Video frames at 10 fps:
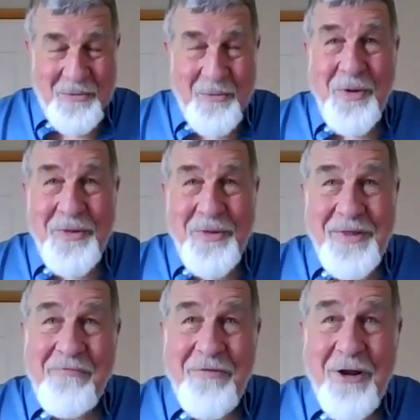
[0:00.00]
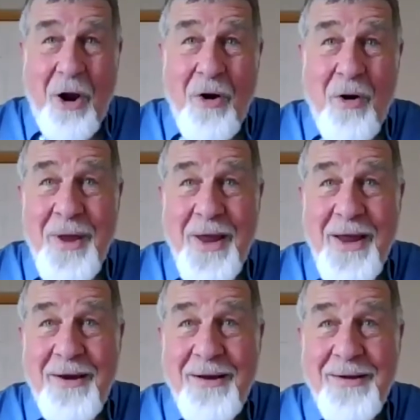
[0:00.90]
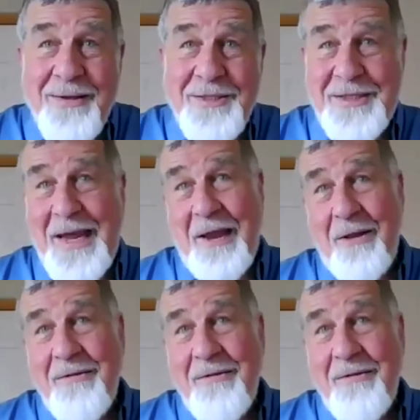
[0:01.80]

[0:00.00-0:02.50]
With every Armaid sale